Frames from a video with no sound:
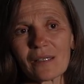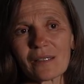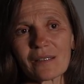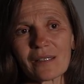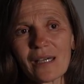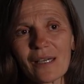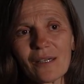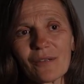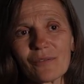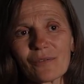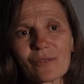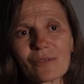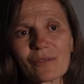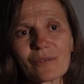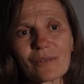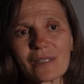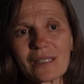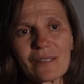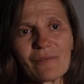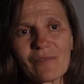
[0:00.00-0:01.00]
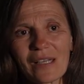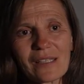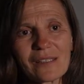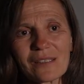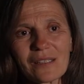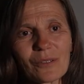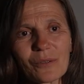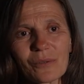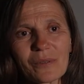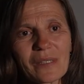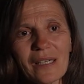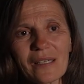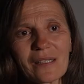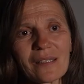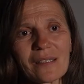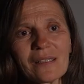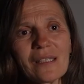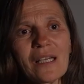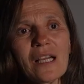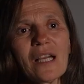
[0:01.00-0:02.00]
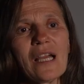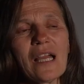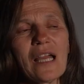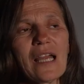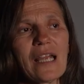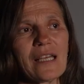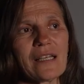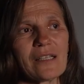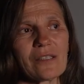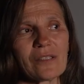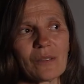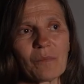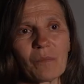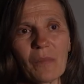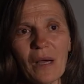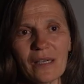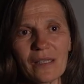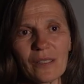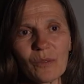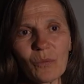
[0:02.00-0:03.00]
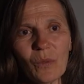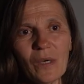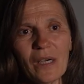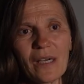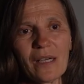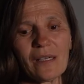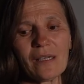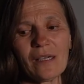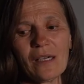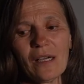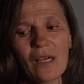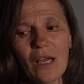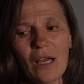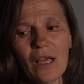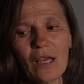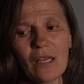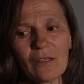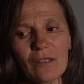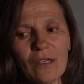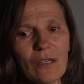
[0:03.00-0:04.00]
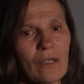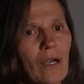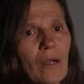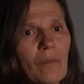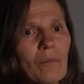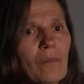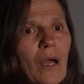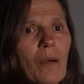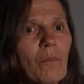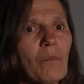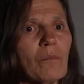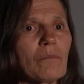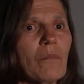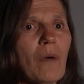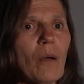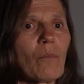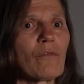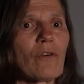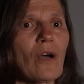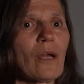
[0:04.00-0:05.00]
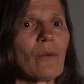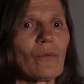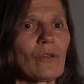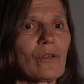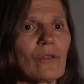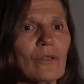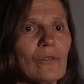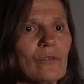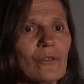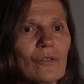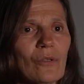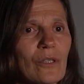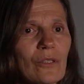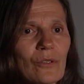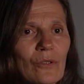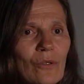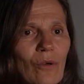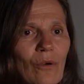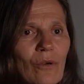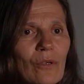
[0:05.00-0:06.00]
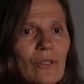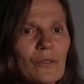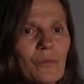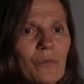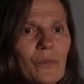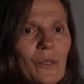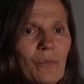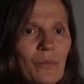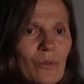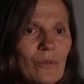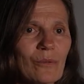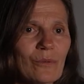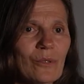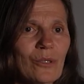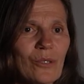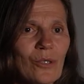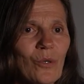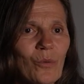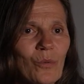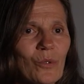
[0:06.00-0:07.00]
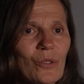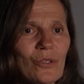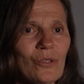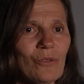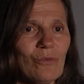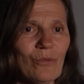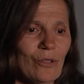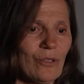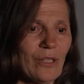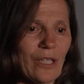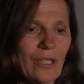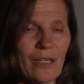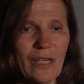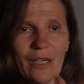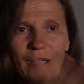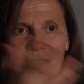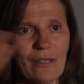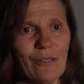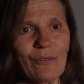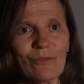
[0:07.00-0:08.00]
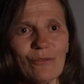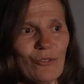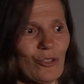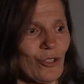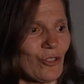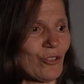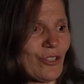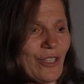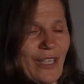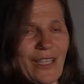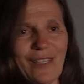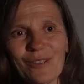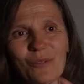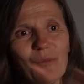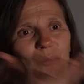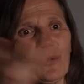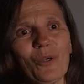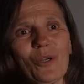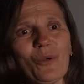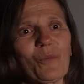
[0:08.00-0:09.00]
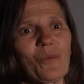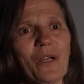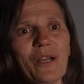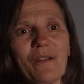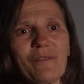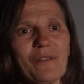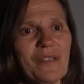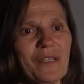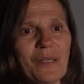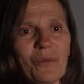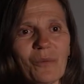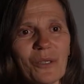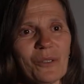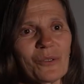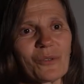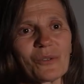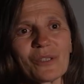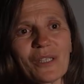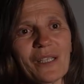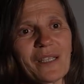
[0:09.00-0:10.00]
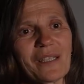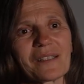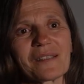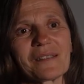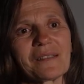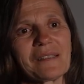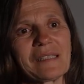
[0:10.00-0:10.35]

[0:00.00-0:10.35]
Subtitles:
kind of invented, created in this embodied way, and then I'm fine with it. So as long as people, would, and then they can just take the work wherever they want to take it.